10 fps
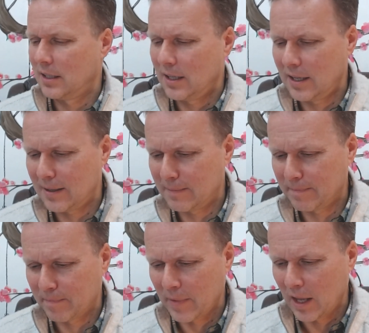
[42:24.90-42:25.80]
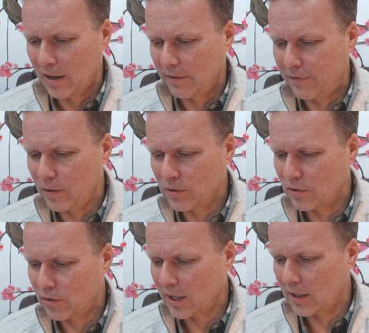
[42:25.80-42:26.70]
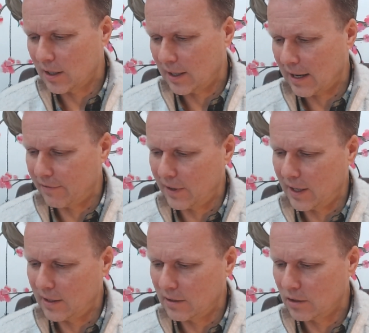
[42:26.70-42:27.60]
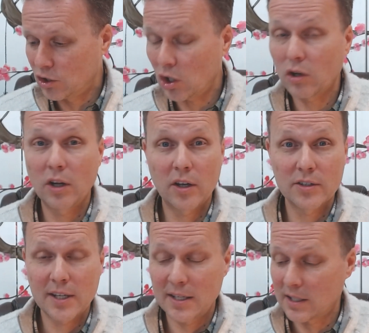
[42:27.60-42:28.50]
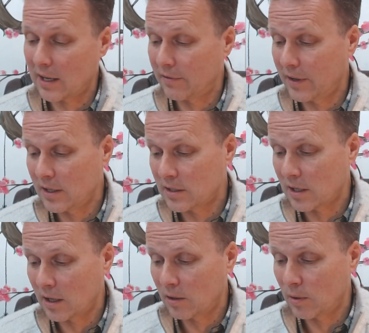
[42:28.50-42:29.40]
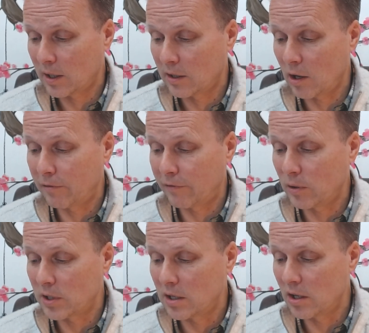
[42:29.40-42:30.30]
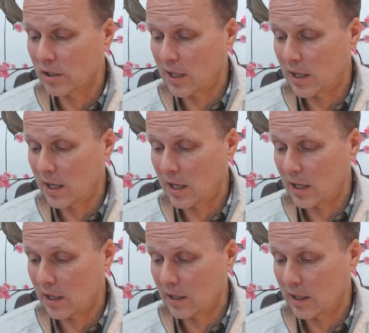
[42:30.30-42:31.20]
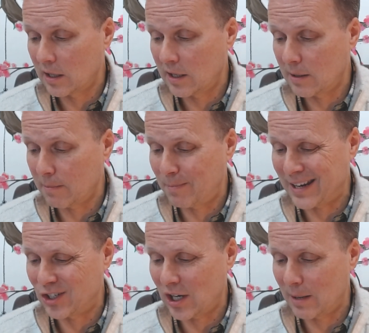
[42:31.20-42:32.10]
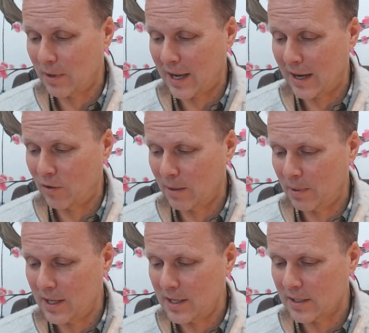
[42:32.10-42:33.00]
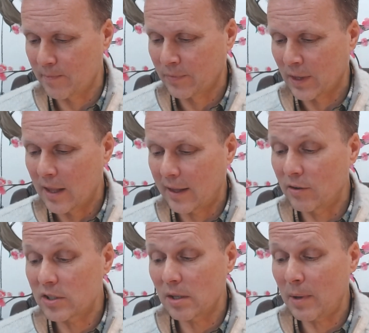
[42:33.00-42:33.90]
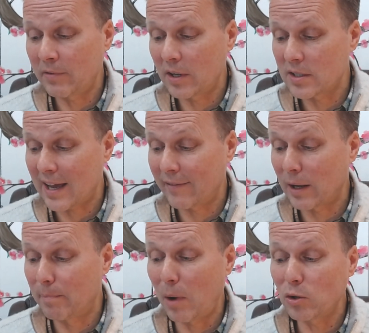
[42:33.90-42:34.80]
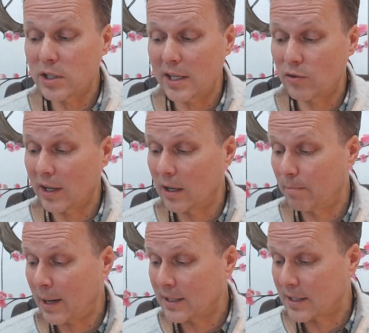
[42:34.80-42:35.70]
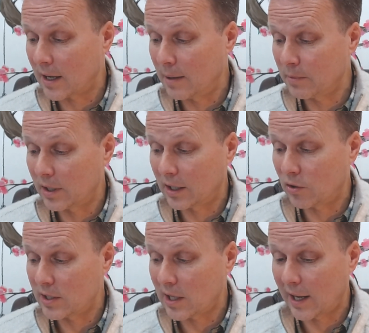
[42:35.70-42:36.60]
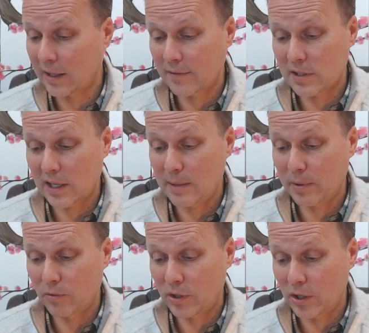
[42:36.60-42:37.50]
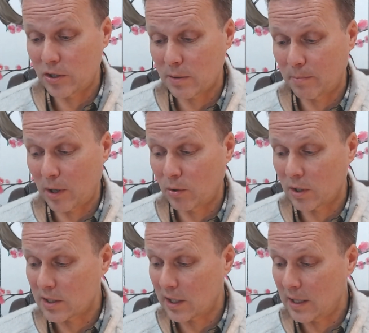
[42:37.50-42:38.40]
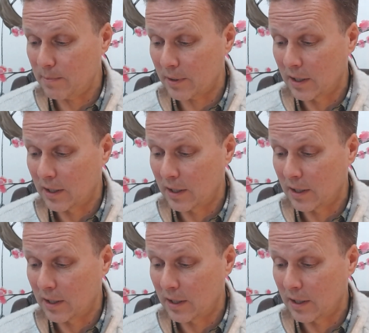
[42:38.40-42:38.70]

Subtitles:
Yeah. Food and drink, caffeine. Chocolate contains caffeine, so no fruit and nut in the bedchamber area, please. There is some evidence that having a malty drink at bedtime can increase the length of sleep and reduce broken sleep.